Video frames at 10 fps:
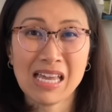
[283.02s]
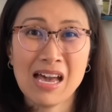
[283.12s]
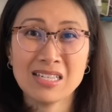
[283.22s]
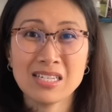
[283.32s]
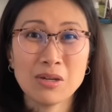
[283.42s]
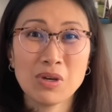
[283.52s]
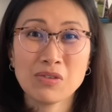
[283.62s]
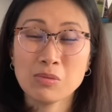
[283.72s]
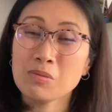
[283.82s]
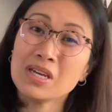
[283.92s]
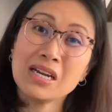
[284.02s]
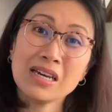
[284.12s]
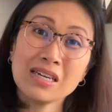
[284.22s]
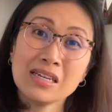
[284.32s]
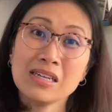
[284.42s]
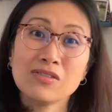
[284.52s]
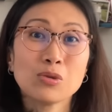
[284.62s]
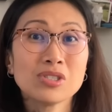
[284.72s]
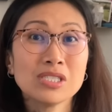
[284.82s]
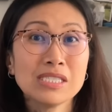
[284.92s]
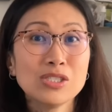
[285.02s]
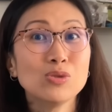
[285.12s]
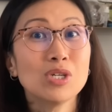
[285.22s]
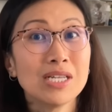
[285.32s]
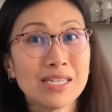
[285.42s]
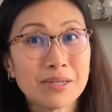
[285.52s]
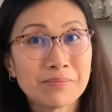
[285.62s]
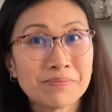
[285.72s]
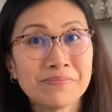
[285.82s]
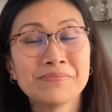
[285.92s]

I stay away from them and I unfortunately do not like them.